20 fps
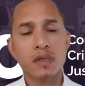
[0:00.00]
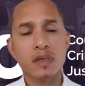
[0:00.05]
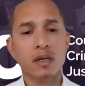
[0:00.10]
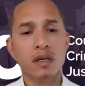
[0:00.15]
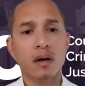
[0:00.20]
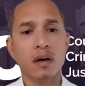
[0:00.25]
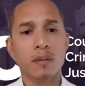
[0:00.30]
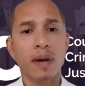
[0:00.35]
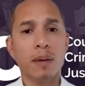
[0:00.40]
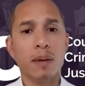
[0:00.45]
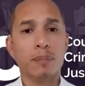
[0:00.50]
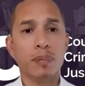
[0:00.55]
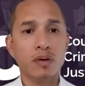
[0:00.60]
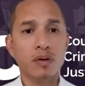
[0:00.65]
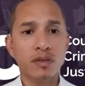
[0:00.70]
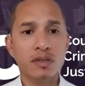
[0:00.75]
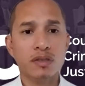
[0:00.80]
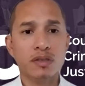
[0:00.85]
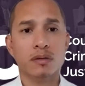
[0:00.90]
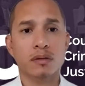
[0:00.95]
My
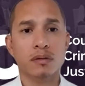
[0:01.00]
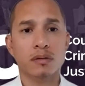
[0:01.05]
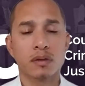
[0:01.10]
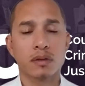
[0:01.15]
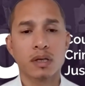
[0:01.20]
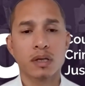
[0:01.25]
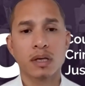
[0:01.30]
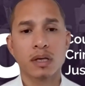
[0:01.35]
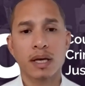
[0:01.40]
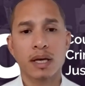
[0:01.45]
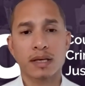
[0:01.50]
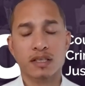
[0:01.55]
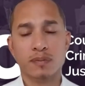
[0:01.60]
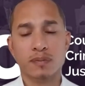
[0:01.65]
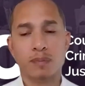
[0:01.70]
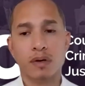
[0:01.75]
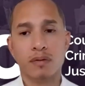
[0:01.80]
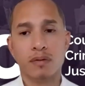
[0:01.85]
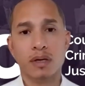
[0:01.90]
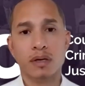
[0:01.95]
personal
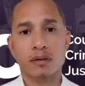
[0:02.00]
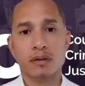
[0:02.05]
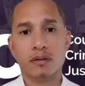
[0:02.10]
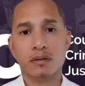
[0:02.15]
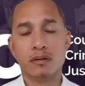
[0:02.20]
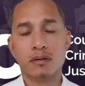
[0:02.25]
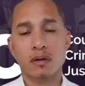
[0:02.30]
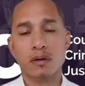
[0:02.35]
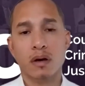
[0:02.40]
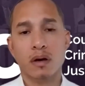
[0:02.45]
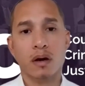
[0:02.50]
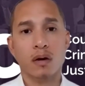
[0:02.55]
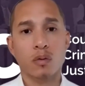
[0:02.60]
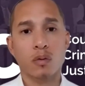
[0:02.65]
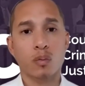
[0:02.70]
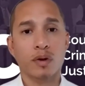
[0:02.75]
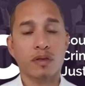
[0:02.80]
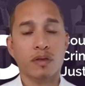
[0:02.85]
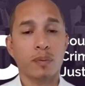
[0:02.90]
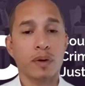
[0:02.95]
experience
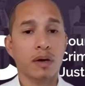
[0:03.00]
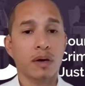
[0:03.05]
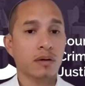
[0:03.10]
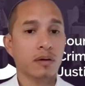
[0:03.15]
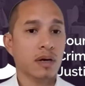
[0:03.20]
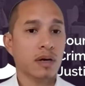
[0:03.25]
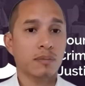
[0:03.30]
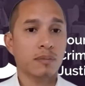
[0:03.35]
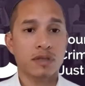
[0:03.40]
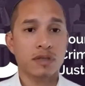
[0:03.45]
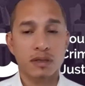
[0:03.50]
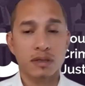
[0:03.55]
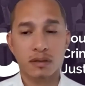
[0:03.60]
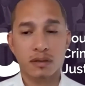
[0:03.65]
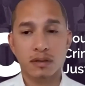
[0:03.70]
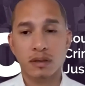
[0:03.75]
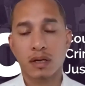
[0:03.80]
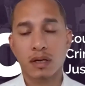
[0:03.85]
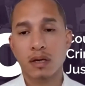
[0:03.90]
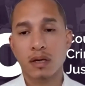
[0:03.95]
with bail comes
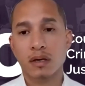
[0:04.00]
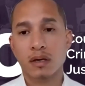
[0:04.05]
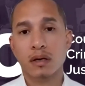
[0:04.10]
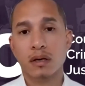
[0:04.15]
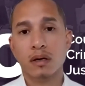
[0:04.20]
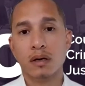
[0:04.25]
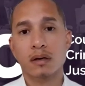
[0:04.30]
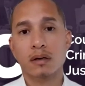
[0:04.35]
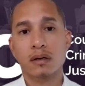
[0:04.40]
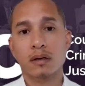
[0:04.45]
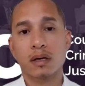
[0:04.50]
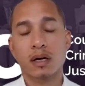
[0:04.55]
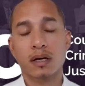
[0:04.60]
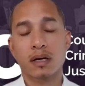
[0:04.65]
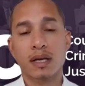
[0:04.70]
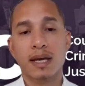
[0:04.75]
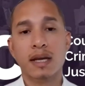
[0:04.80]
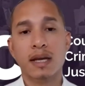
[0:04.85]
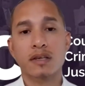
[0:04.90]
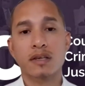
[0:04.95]
as,
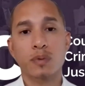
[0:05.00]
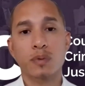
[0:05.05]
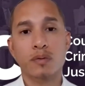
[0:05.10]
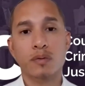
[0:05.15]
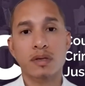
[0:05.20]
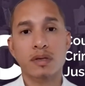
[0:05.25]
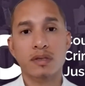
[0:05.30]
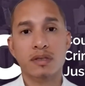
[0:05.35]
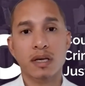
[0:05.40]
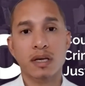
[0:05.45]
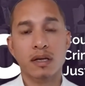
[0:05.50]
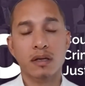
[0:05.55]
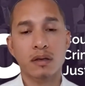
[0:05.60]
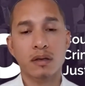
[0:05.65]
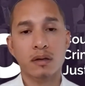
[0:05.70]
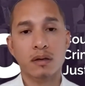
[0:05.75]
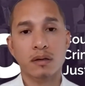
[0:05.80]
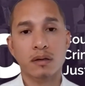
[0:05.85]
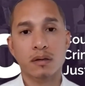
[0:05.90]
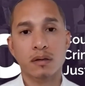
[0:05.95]
again, as Maurice said in
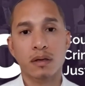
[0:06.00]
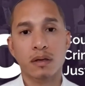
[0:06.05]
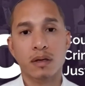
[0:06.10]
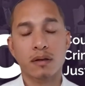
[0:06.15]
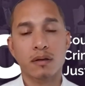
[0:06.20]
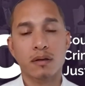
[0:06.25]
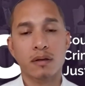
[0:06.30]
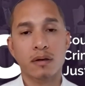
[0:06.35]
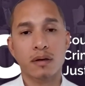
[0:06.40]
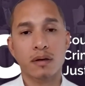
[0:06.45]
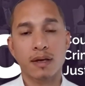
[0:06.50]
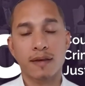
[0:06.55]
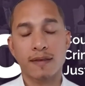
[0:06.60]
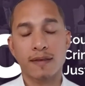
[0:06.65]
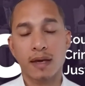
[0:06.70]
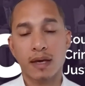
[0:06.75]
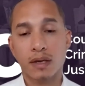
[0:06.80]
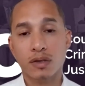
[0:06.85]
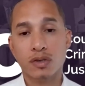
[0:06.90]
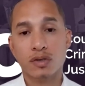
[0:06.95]
the
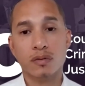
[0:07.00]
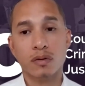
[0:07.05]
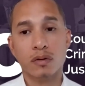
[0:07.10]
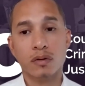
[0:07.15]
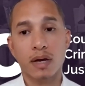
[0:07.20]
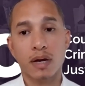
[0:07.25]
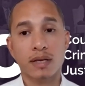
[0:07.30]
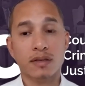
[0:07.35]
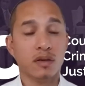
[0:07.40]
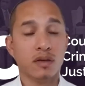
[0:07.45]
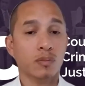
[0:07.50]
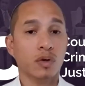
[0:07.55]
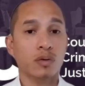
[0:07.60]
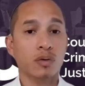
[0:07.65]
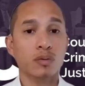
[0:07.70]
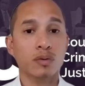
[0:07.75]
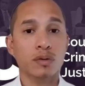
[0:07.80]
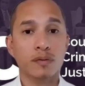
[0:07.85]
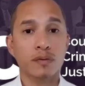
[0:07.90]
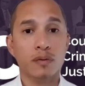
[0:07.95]
intro, as someone
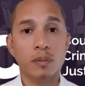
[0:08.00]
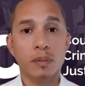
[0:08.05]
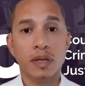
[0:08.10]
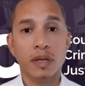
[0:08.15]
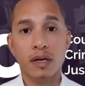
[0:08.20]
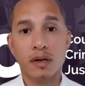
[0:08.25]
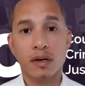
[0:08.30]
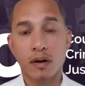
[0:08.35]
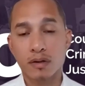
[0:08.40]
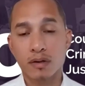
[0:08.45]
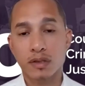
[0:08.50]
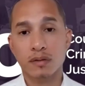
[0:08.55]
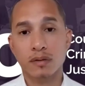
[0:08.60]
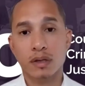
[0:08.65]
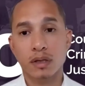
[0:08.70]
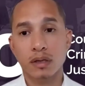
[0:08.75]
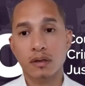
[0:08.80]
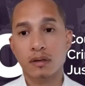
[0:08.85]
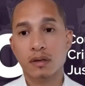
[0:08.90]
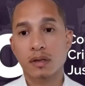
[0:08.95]
who's formerly
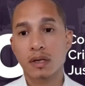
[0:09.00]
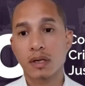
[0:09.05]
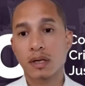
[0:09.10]
incarcerated.